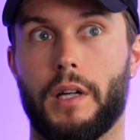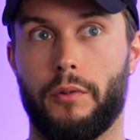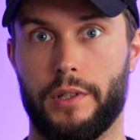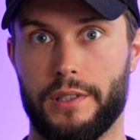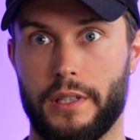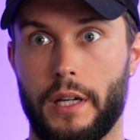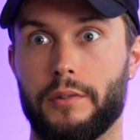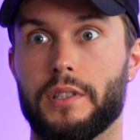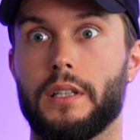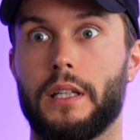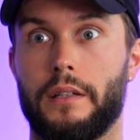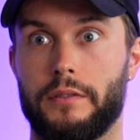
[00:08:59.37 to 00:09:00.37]
I want to say I was
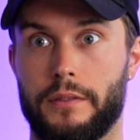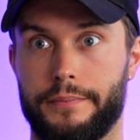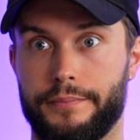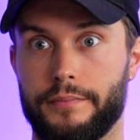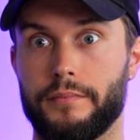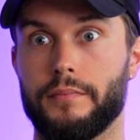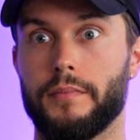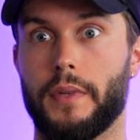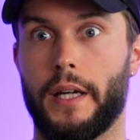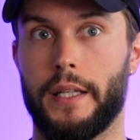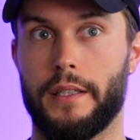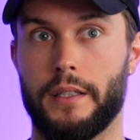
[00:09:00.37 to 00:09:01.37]
11,
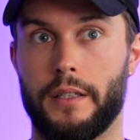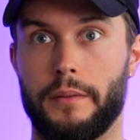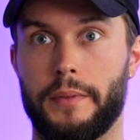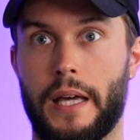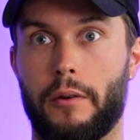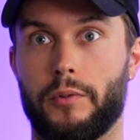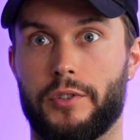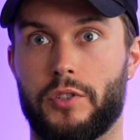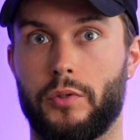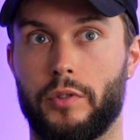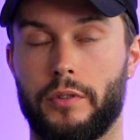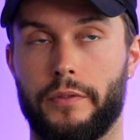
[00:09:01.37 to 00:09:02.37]
and uh, that was
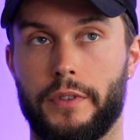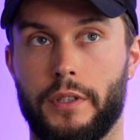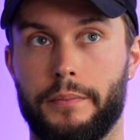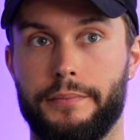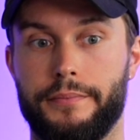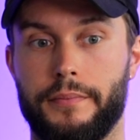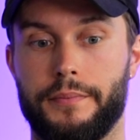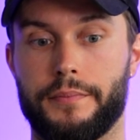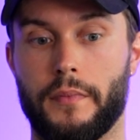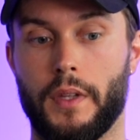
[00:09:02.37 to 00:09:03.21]
sort of um,